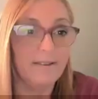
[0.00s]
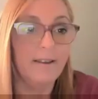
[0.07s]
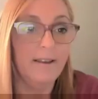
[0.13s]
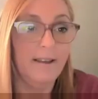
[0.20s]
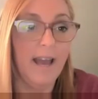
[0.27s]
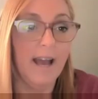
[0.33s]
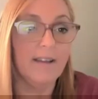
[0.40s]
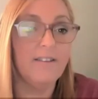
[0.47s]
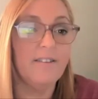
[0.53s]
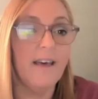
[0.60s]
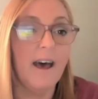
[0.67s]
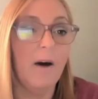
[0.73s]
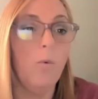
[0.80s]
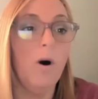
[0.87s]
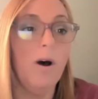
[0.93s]
Yes,
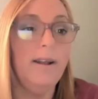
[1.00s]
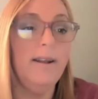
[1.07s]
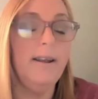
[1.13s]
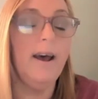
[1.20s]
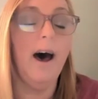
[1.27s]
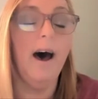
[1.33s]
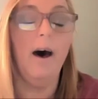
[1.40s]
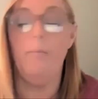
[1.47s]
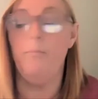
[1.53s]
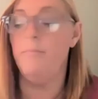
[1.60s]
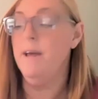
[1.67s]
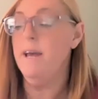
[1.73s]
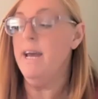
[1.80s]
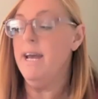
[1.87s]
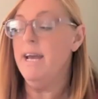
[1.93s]
that one
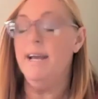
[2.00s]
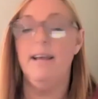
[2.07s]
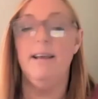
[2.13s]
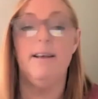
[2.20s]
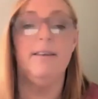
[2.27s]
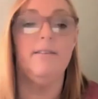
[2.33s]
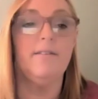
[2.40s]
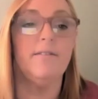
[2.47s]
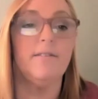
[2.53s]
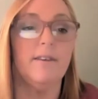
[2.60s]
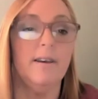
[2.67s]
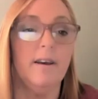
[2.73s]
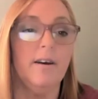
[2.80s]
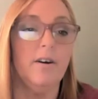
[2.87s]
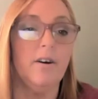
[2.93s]
is
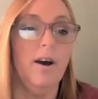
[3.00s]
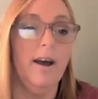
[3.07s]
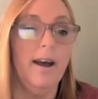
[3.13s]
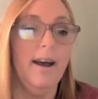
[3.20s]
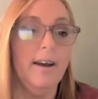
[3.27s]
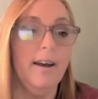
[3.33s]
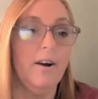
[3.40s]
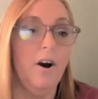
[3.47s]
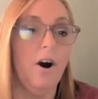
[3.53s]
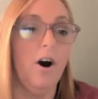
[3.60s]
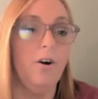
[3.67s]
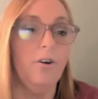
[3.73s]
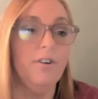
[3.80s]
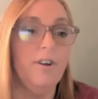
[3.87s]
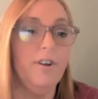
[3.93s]

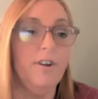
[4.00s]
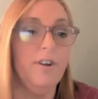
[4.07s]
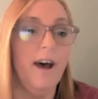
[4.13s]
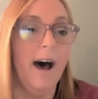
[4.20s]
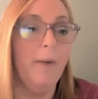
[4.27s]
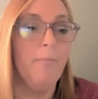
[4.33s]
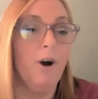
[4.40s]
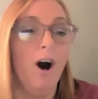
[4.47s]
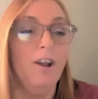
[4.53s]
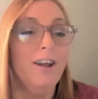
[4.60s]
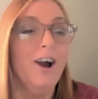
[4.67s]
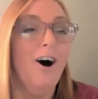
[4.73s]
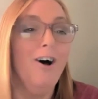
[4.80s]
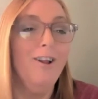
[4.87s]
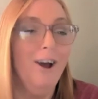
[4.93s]
called
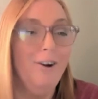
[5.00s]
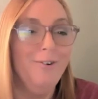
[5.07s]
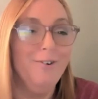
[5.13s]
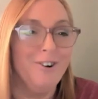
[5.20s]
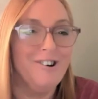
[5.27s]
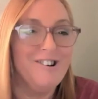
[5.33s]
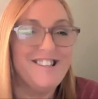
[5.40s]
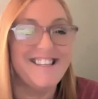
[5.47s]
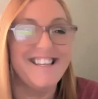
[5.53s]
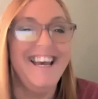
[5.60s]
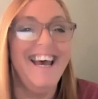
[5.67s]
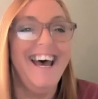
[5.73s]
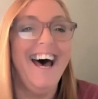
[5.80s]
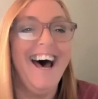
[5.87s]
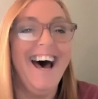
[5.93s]
Calling All Owners,
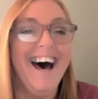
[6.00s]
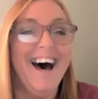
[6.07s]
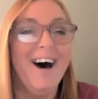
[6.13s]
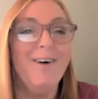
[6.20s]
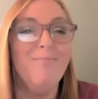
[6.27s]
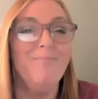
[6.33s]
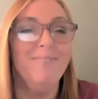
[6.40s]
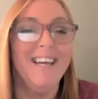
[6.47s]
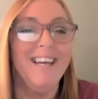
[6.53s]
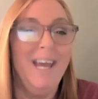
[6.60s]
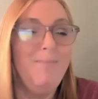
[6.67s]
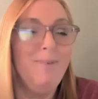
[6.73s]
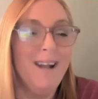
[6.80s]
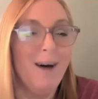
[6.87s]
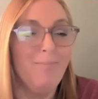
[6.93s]

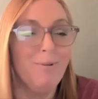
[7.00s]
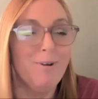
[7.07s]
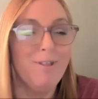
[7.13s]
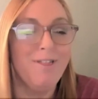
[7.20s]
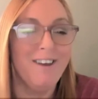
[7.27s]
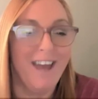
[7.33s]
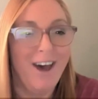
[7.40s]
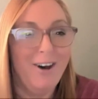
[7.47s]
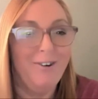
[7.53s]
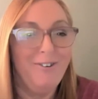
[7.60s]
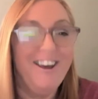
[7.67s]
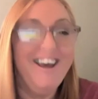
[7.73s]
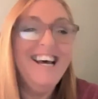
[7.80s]
Keeping Up with the Code.